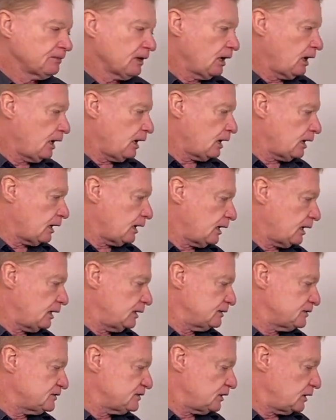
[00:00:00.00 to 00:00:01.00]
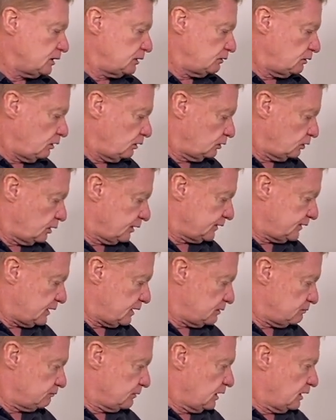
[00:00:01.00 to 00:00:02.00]
And so I like
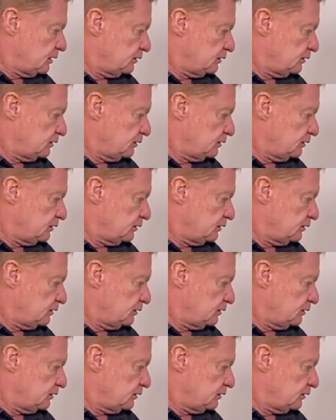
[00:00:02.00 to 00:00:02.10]
that.